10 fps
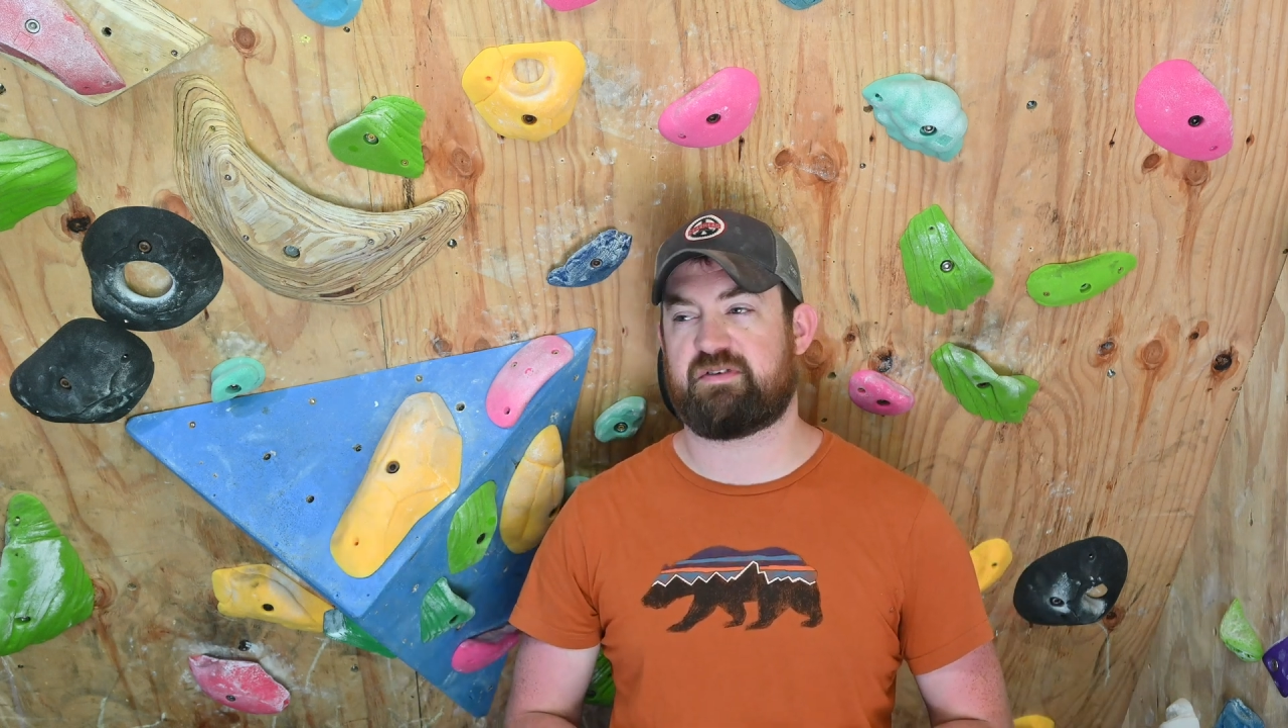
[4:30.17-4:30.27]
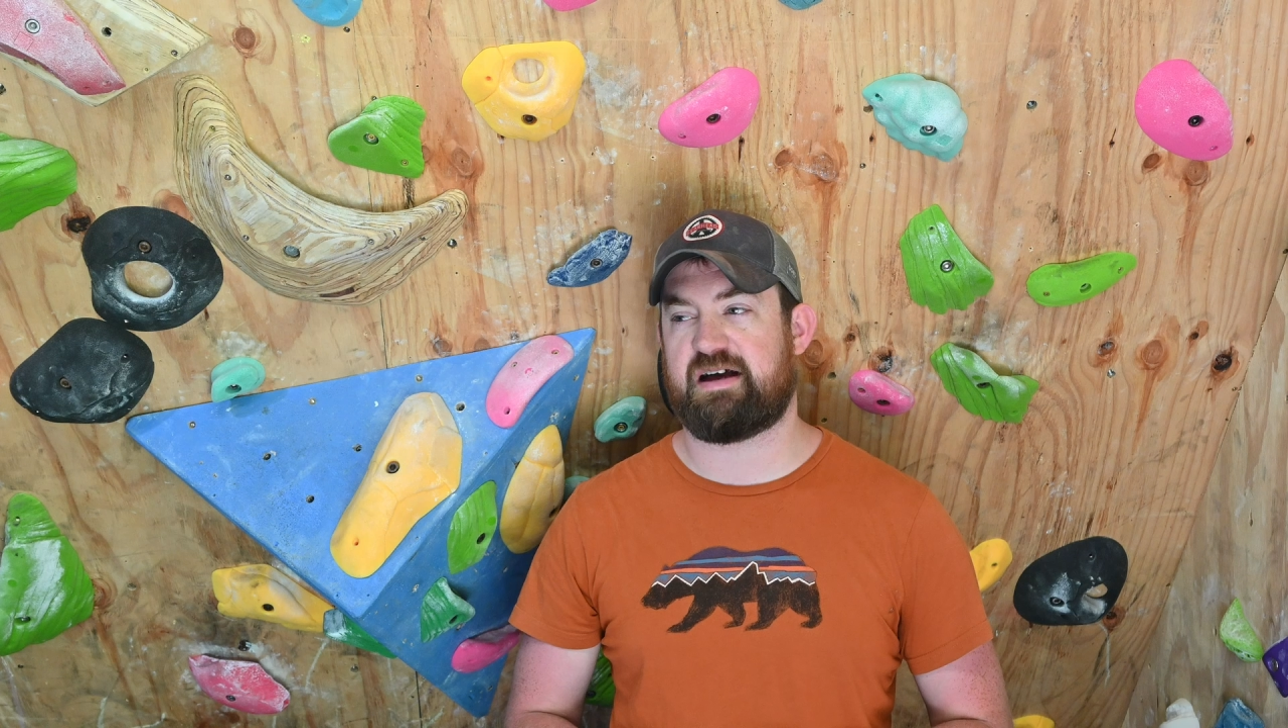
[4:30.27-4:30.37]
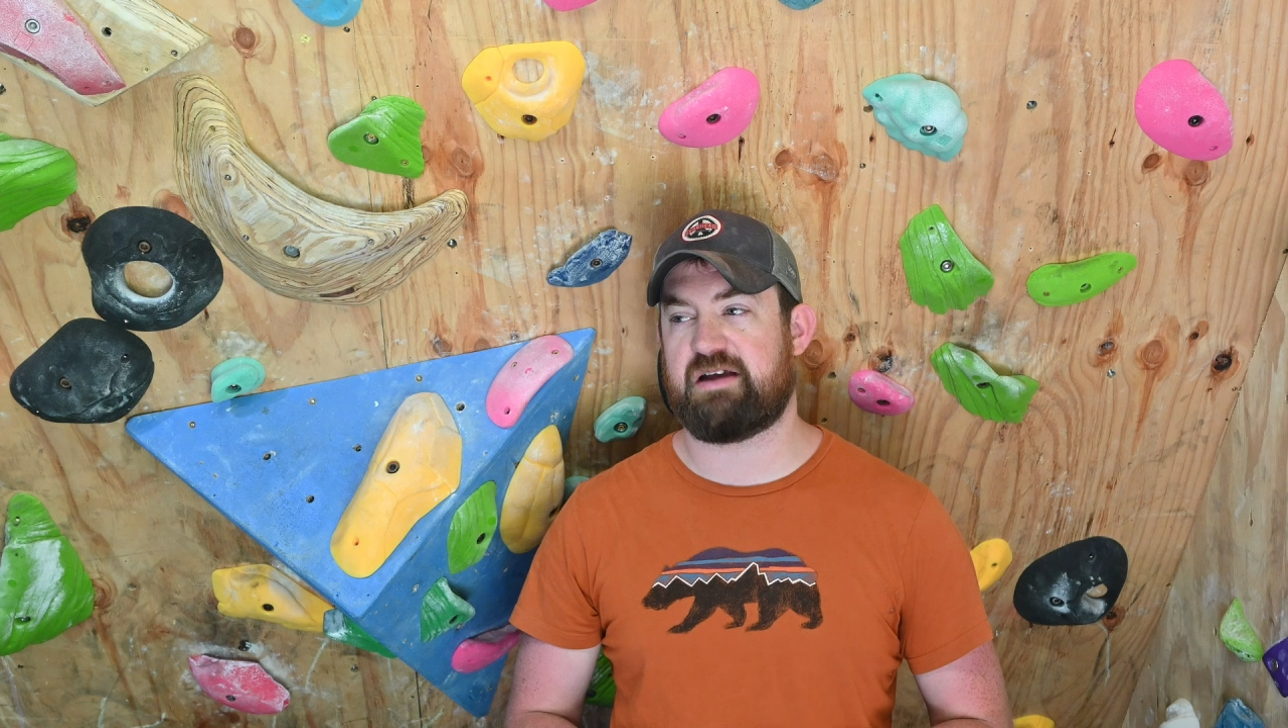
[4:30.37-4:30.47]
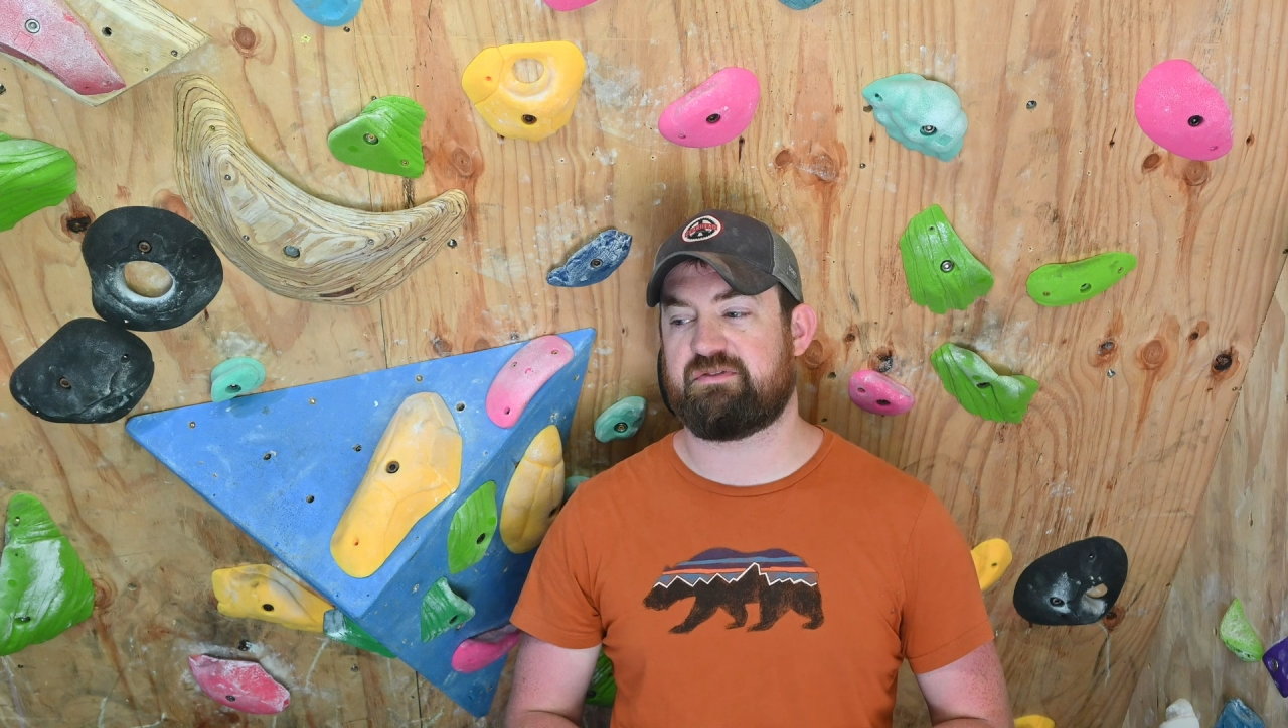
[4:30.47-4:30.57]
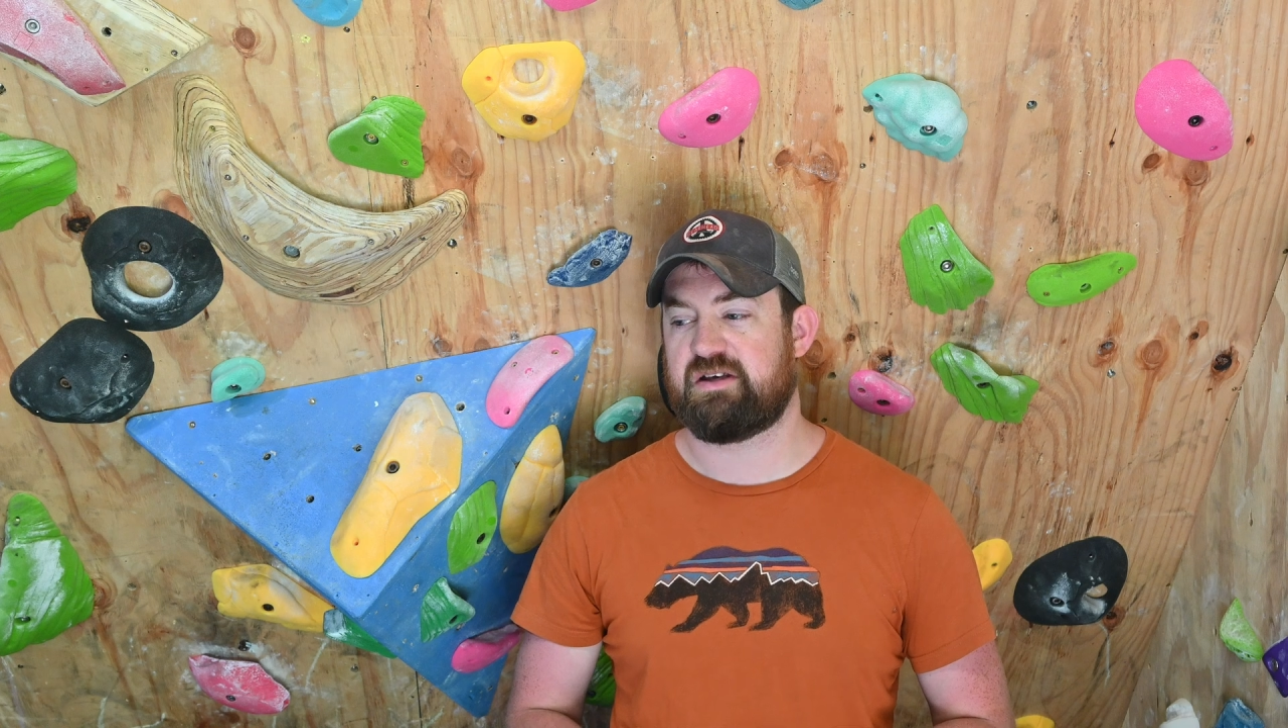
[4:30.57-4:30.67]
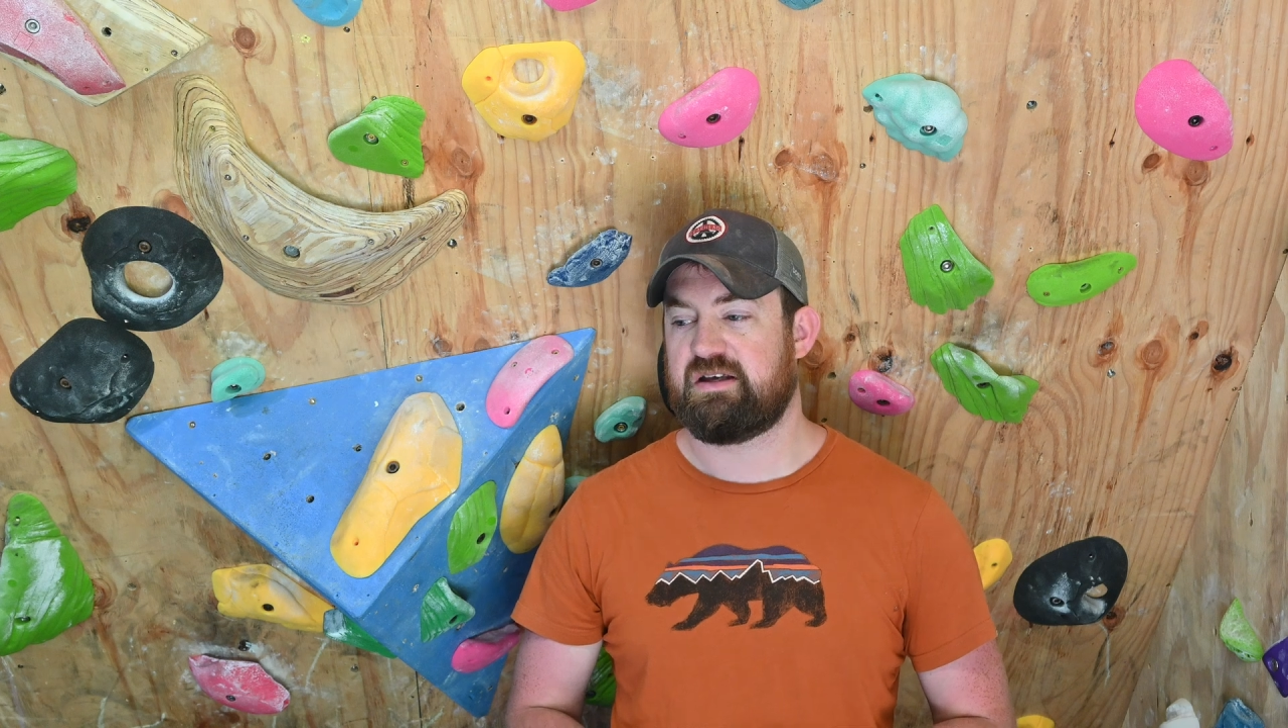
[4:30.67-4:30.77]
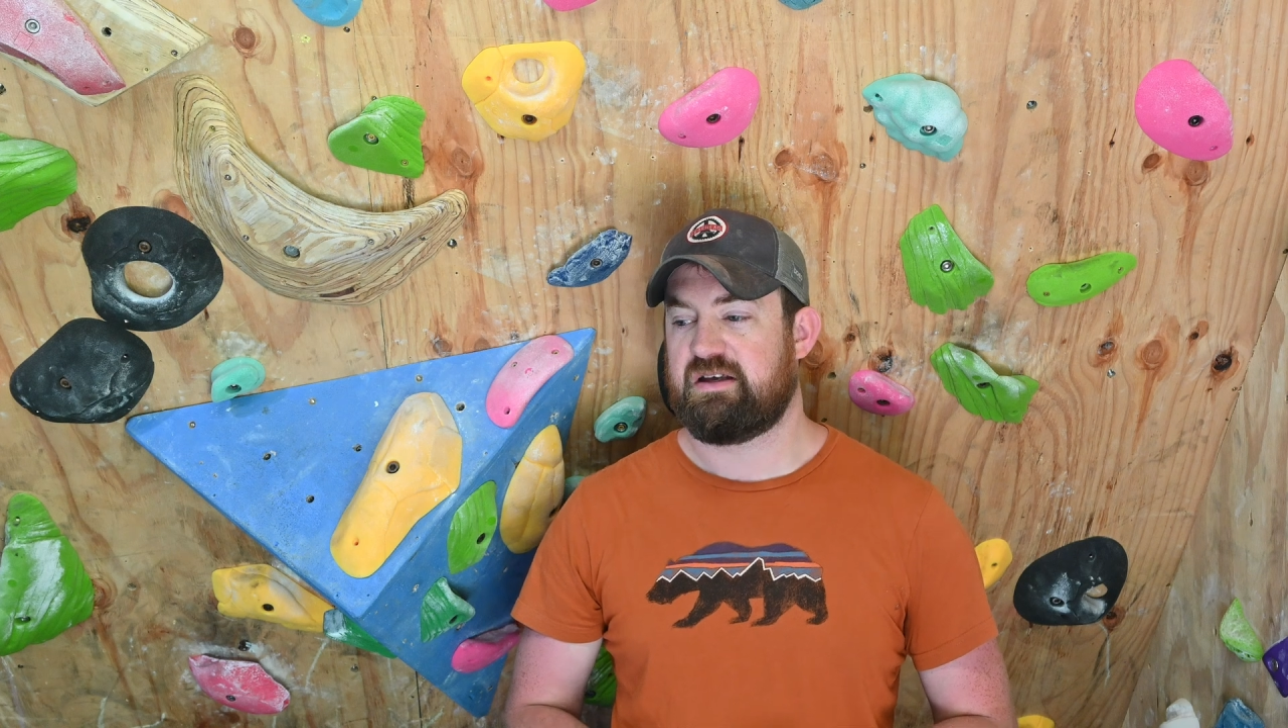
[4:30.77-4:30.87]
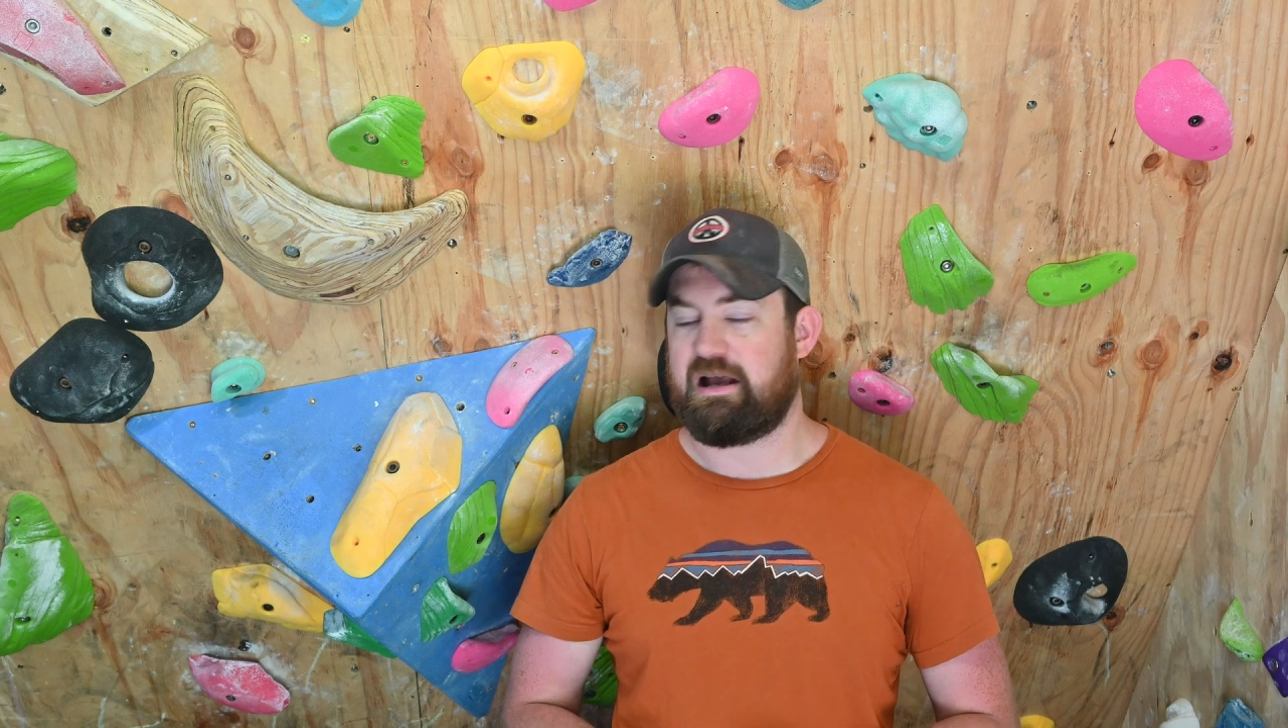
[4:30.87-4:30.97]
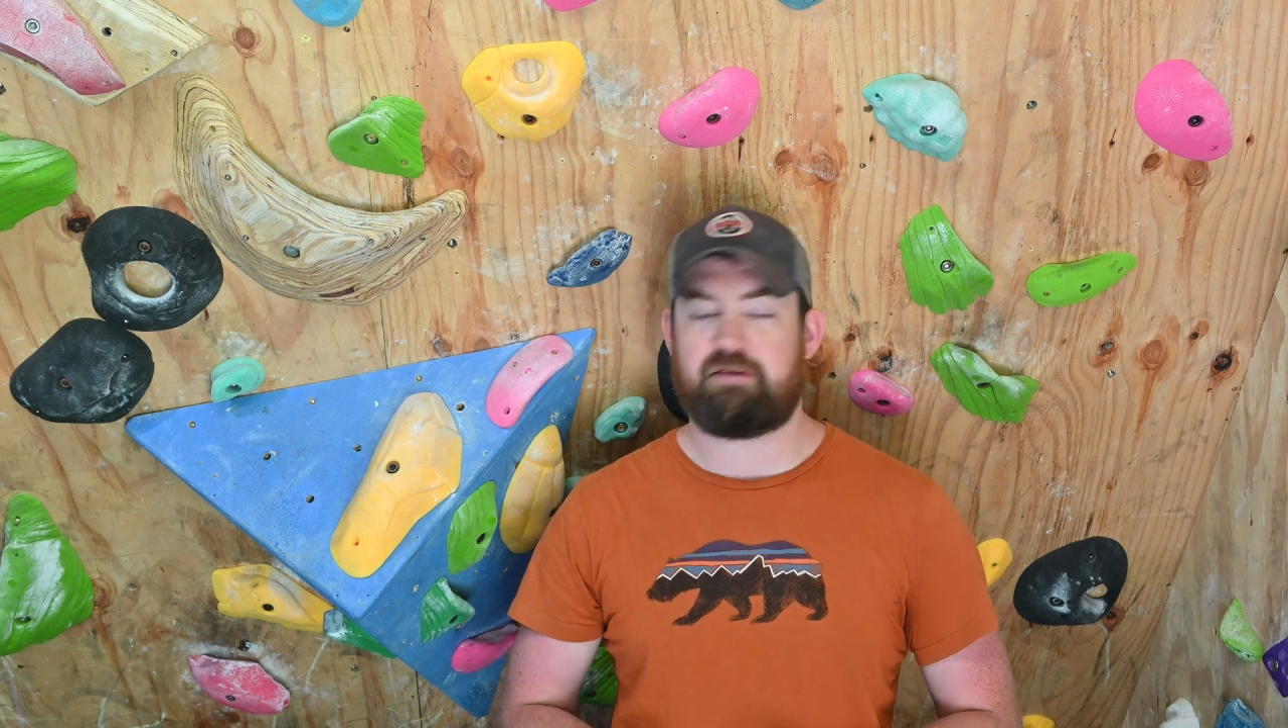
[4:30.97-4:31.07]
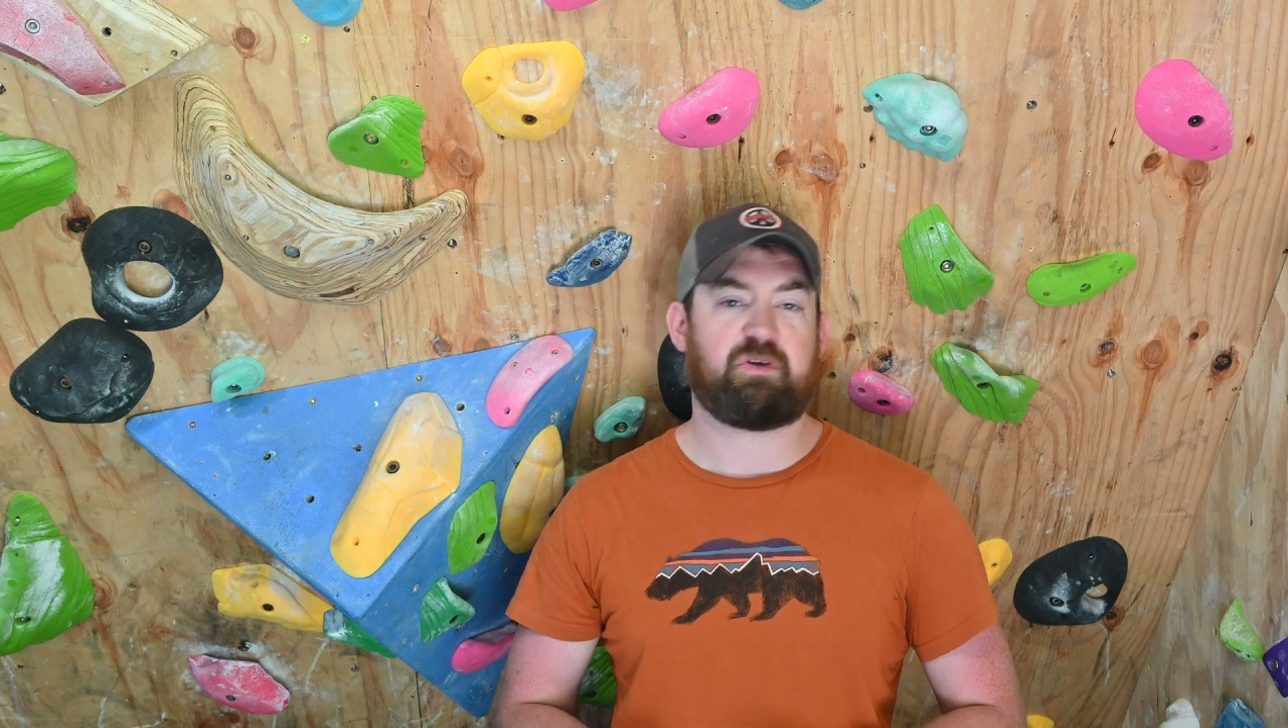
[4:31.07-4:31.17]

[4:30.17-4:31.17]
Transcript: V5.